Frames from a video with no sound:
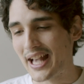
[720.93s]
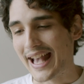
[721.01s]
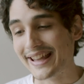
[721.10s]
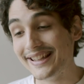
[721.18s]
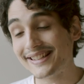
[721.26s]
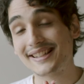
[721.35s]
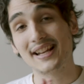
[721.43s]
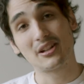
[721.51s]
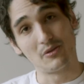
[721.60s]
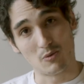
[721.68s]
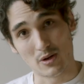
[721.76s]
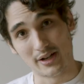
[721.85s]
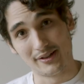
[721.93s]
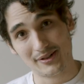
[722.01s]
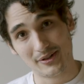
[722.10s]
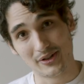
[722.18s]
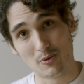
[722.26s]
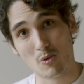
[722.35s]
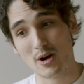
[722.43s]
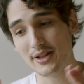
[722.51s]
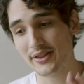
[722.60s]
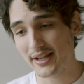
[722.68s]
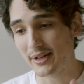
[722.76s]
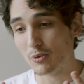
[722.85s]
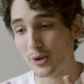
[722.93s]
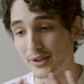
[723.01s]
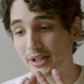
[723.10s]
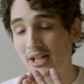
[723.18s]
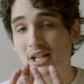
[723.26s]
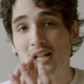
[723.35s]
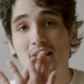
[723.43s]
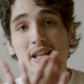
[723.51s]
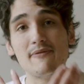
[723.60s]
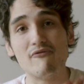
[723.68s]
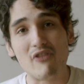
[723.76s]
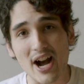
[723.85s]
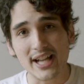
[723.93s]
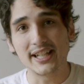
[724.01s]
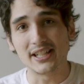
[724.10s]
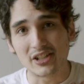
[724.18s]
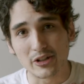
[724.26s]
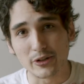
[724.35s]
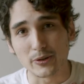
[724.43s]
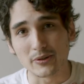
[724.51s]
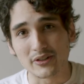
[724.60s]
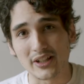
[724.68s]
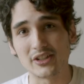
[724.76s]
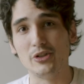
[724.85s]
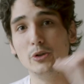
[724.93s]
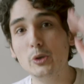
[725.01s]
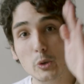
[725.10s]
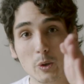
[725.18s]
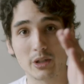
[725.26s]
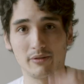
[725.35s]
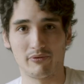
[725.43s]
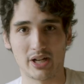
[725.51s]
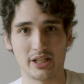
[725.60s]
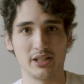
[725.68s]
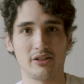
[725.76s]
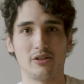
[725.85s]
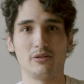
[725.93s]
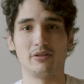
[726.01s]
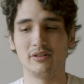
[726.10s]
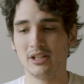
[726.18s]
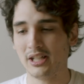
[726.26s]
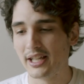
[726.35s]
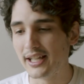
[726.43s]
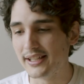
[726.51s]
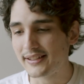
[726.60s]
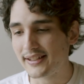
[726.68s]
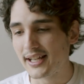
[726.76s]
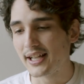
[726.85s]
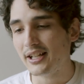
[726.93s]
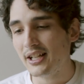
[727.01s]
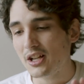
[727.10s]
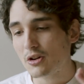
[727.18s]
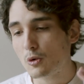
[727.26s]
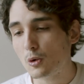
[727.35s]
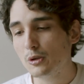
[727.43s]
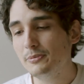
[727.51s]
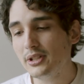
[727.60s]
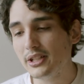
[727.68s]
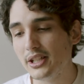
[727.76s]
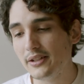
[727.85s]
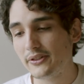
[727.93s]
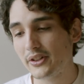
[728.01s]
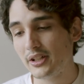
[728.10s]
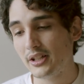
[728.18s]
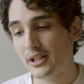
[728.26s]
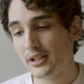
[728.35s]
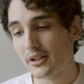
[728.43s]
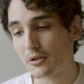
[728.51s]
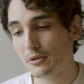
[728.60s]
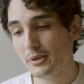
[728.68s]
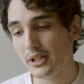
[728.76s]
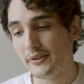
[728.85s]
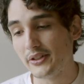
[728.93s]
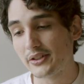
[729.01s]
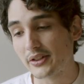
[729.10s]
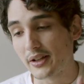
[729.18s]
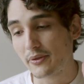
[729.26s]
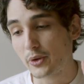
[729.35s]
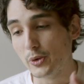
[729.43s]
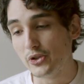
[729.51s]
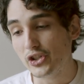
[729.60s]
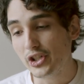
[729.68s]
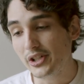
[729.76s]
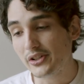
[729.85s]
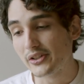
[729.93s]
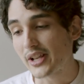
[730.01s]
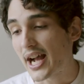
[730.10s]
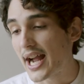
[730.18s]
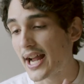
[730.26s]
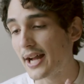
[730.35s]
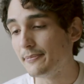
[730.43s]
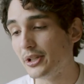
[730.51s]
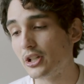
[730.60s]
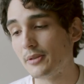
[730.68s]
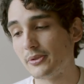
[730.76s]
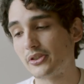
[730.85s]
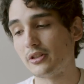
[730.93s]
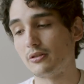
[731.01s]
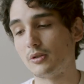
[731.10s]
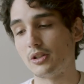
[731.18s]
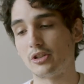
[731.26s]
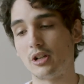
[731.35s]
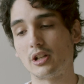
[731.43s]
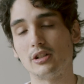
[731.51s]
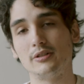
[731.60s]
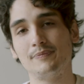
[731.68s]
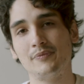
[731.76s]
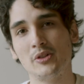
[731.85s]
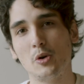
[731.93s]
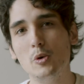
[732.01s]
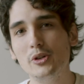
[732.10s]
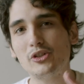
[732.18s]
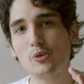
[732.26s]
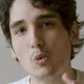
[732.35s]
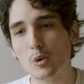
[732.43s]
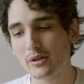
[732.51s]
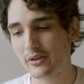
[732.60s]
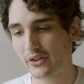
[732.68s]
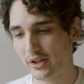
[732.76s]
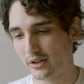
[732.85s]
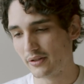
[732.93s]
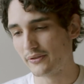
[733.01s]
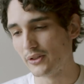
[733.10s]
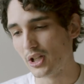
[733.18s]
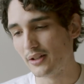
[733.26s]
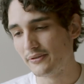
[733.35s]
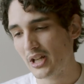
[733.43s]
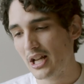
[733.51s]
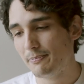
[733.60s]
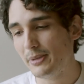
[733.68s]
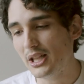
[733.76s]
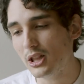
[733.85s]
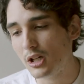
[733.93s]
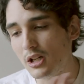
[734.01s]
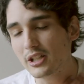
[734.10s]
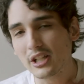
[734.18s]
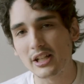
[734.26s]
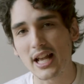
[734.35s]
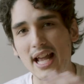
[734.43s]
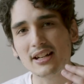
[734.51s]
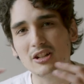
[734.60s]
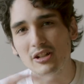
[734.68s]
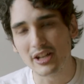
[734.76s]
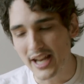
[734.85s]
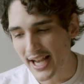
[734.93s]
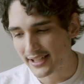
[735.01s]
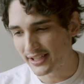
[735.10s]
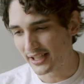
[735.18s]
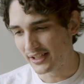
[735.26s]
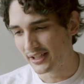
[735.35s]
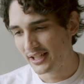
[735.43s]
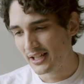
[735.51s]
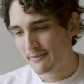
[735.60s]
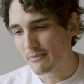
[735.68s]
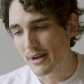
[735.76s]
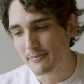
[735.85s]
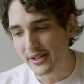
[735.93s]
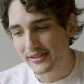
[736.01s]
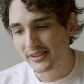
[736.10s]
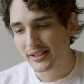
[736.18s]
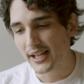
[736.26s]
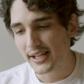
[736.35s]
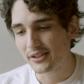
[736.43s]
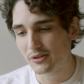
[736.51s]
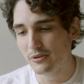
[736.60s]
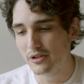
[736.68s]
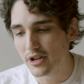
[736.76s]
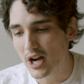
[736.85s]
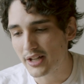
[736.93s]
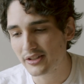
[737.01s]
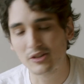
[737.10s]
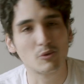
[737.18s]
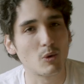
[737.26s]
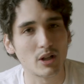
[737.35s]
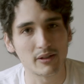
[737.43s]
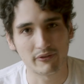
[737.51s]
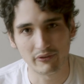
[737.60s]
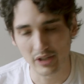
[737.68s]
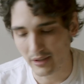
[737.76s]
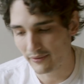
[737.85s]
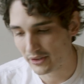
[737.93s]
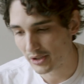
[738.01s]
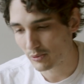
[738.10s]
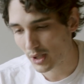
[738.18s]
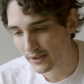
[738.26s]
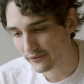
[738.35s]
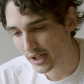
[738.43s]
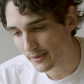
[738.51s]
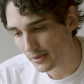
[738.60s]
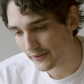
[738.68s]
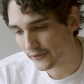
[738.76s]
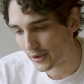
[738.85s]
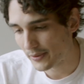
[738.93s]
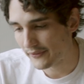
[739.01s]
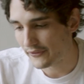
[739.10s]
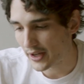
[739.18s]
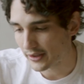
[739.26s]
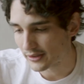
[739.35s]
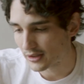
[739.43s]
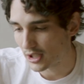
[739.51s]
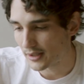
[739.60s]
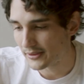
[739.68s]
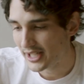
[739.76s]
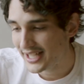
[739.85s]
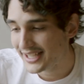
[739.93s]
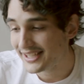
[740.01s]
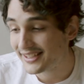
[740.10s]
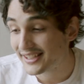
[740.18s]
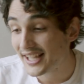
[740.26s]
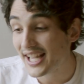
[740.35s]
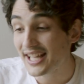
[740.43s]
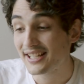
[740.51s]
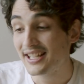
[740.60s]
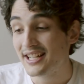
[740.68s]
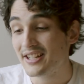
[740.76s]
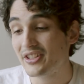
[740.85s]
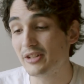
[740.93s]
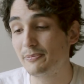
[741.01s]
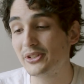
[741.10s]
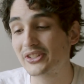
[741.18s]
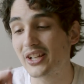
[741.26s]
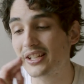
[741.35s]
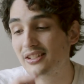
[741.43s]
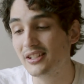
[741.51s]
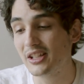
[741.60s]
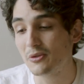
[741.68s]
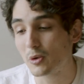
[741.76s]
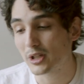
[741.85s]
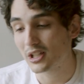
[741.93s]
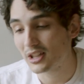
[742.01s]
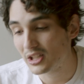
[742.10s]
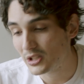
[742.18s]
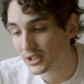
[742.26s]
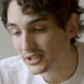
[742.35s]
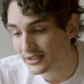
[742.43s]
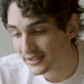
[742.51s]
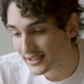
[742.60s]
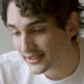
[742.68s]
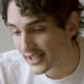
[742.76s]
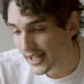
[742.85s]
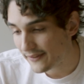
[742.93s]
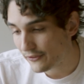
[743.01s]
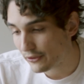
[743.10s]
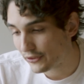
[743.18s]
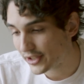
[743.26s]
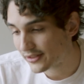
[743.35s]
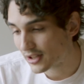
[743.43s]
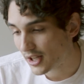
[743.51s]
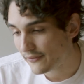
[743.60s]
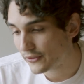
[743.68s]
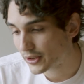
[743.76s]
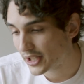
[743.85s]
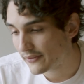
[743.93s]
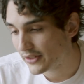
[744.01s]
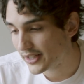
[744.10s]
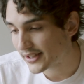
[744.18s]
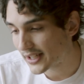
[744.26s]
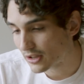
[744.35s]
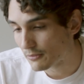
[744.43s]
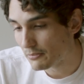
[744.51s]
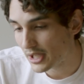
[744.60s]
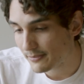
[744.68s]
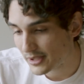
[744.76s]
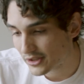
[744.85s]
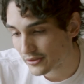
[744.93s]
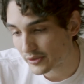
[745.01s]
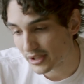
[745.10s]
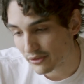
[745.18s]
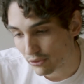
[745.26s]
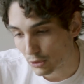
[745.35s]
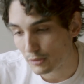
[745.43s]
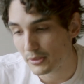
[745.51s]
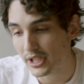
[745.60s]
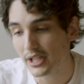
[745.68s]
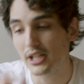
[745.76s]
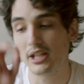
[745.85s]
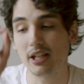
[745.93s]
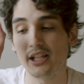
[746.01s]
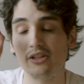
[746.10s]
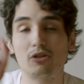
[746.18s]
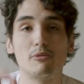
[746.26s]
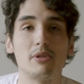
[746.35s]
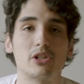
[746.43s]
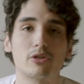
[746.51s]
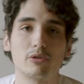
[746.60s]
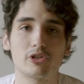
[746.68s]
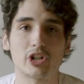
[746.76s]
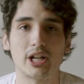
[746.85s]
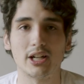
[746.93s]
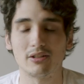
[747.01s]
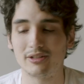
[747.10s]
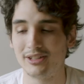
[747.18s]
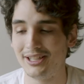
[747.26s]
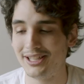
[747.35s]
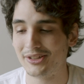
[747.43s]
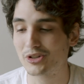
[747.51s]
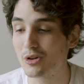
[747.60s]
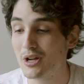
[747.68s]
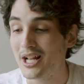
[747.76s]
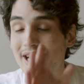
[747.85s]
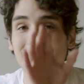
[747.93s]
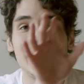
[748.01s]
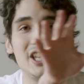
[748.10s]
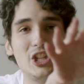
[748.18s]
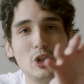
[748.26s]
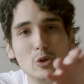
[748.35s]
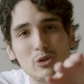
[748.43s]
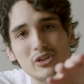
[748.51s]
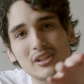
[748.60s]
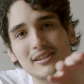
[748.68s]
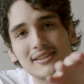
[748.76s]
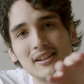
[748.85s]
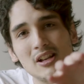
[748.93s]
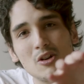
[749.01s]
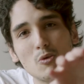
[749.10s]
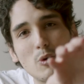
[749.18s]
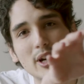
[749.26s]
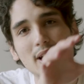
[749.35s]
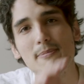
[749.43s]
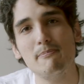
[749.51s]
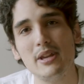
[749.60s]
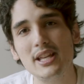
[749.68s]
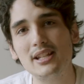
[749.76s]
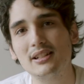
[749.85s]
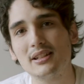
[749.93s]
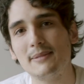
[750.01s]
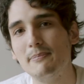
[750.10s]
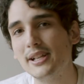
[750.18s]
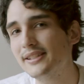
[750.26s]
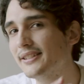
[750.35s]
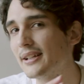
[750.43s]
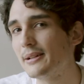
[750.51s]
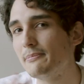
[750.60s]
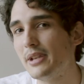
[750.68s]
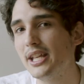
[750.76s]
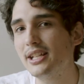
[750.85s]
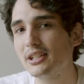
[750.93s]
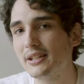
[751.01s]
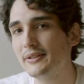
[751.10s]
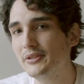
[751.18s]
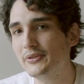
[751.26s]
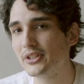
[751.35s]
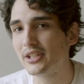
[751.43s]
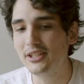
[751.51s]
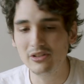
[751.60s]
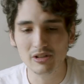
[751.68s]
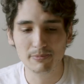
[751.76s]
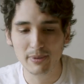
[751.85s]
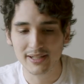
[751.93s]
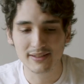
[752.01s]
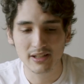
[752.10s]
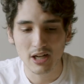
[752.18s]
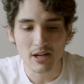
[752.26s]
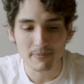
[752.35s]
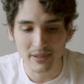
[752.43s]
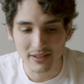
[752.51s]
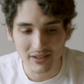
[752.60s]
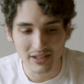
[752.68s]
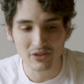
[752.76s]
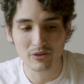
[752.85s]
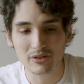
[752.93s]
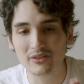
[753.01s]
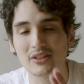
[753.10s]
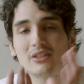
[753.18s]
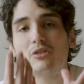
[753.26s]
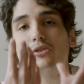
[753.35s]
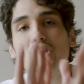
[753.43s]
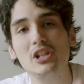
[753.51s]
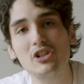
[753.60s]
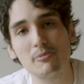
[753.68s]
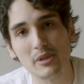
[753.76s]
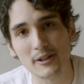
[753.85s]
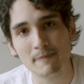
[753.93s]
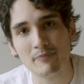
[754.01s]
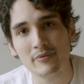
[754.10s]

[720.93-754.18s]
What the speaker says: And the second one, the one that we're invited to, that you are invited to, is that core belief. The core belief is that through Jesus, I have become a son or a daughter who is worthy of love, belonging, and connecting. My mistakes do not disqualify me from the Father's love. Instead, they're precisely where I learned the depth of his love, forgiveness, and commitment to transform me into a mature child. So he uses what I make, the message that I make and everything, he just picks it up and he uses it to teach me.